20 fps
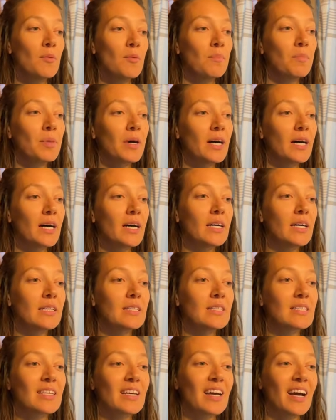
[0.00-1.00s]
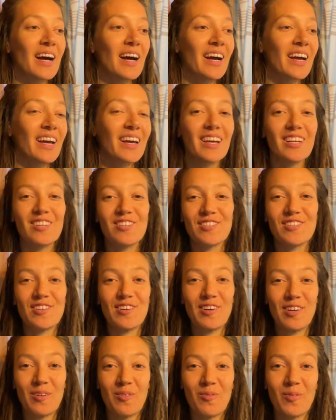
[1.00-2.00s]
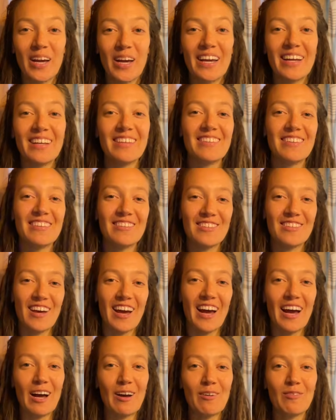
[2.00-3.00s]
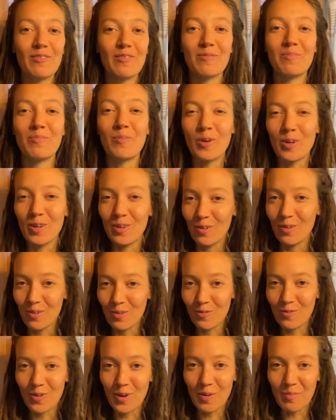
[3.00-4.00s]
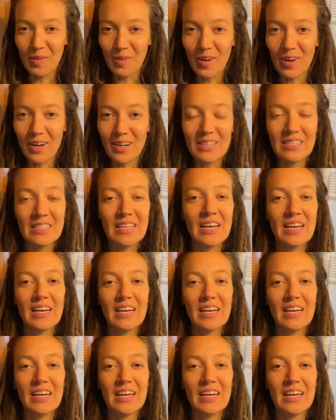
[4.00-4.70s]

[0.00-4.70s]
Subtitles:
But I just couldn't wait to have more uniform locks